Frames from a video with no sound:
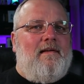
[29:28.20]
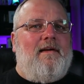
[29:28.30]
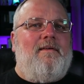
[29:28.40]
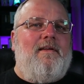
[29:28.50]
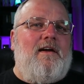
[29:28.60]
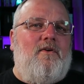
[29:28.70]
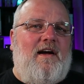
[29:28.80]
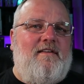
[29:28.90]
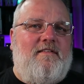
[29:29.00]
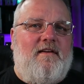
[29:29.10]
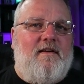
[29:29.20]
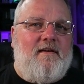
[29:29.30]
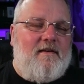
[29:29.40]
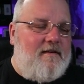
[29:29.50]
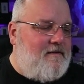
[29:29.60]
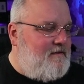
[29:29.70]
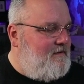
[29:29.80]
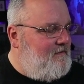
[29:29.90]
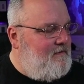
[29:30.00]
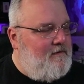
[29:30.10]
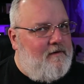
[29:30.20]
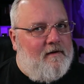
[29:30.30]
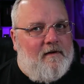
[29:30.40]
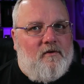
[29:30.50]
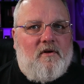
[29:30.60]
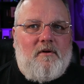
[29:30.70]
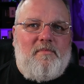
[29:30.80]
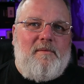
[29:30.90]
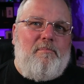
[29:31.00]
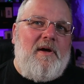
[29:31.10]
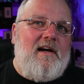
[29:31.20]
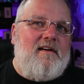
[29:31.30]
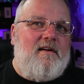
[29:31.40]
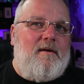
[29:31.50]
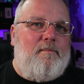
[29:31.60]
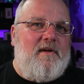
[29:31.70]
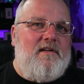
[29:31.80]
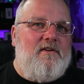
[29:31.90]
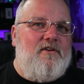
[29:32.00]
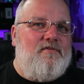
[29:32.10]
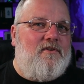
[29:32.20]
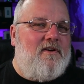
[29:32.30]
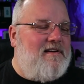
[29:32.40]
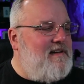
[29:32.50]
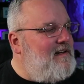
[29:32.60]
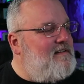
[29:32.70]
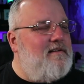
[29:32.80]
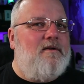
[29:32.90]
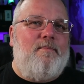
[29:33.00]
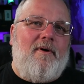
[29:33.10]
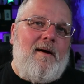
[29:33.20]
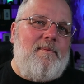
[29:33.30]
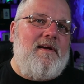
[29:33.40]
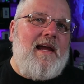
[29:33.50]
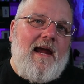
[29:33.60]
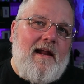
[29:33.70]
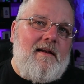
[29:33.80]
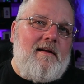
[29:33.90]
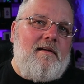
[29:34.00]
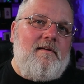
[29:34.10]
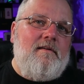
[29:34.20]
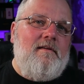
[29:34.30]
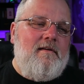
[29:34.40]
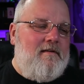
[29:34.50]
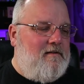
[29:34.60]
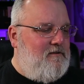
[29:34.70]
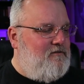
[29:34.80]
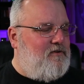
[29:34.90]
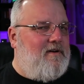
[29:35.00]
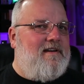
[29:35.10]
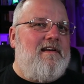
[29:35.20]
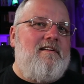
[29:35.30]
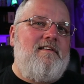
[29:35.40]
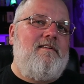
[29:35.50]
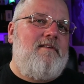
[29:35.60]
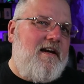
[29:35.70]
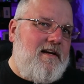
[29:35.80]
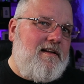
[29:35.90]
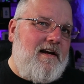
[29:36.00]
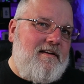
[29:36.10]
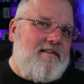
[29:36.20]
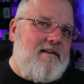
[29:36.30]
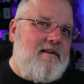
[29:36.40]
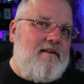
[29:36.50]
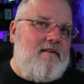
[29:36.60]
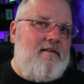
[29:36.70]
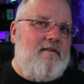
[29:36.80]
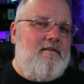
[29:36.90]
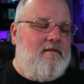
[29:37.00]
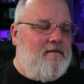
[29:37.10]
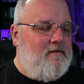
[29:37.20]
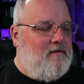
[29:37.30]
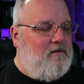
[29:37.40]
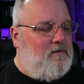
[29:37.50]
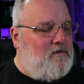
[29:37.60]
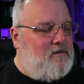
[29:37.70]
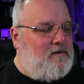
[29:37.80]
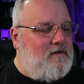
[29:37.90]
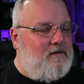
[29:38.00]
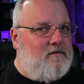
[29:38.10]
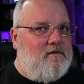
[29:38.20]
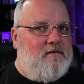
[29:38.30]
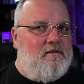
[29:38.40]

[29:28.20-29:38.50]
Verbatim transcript: The only question is, Will it be picked up and used for additional propaganda, for additional regulations? Or